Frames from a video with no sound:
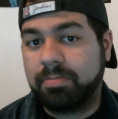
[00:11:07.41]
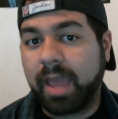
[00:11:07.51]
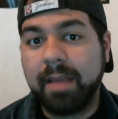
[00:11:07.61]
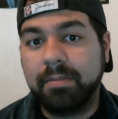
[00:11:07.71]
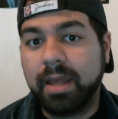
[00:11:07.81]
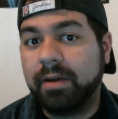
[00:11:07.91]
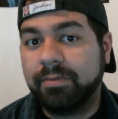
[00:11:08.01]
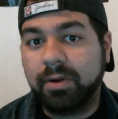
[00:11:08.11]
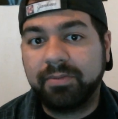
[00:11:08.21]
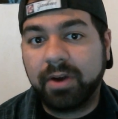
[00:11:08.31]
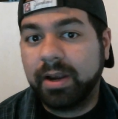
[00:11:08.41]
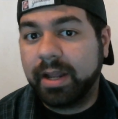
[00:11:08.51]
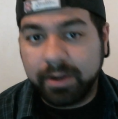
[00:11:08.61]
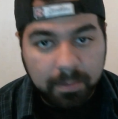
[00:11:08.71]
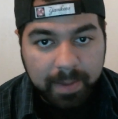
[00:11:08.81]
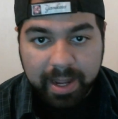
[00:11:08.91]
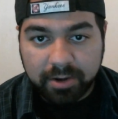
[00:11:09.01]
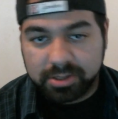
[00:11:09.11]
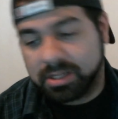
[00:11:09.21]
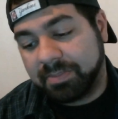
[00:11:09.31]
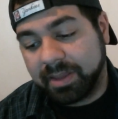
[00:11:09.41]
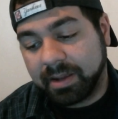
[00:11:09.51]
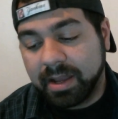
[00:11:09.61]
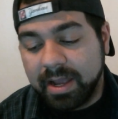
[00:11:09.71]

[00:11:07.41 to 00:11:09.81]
game dev with Undead Domain or something.